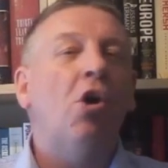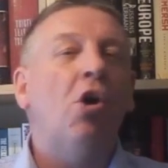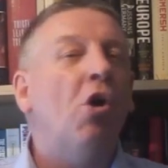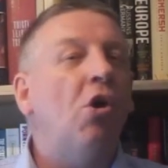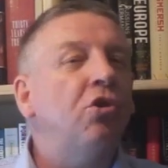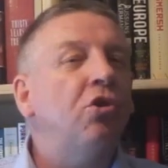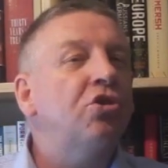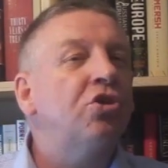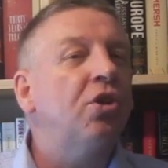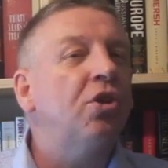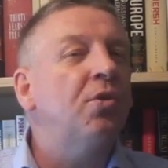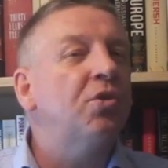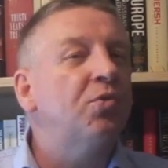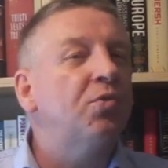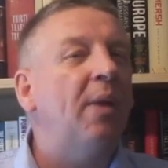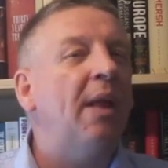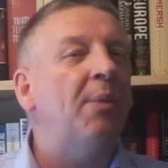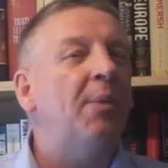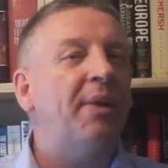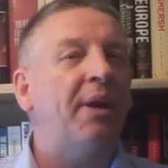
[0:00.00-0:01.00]
Also
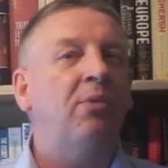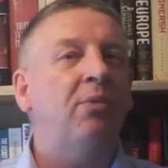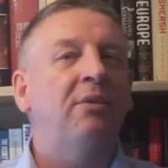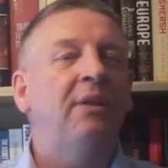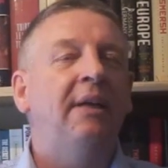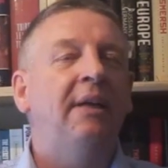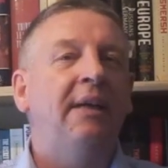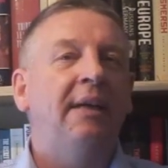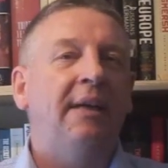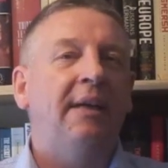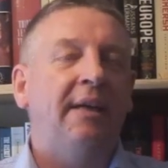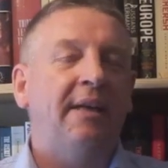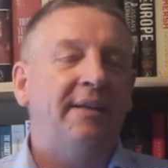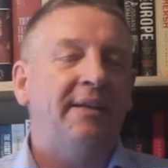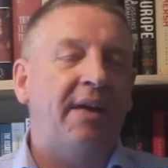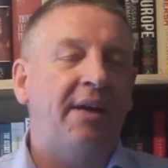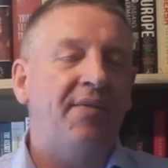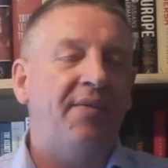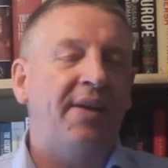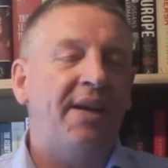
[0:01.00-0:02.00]
as well, without
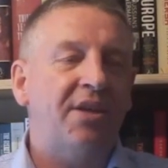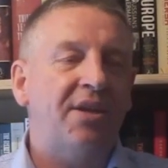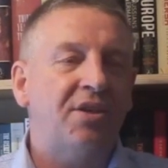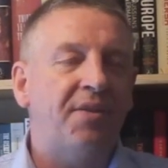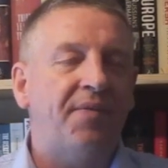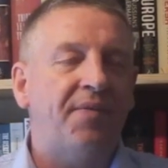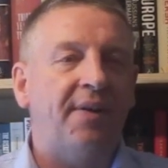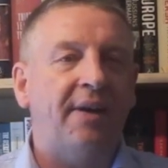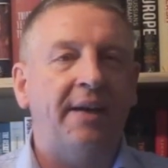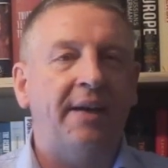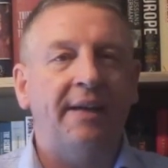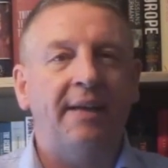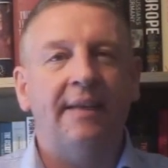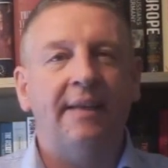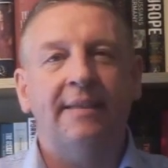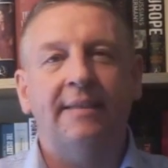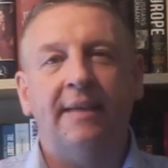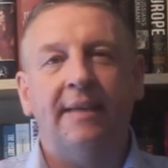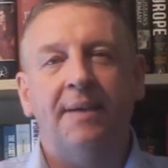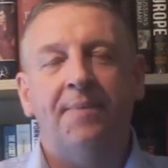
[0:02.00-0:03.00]
diversifying,
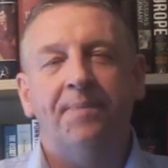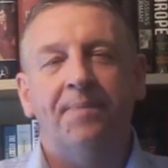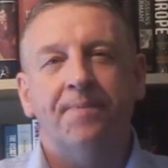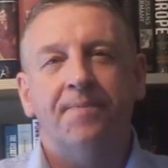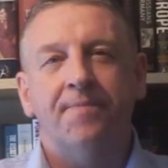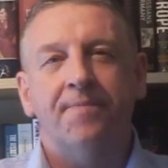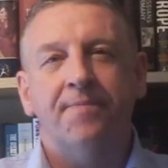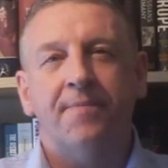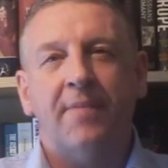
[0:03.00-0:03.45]
is that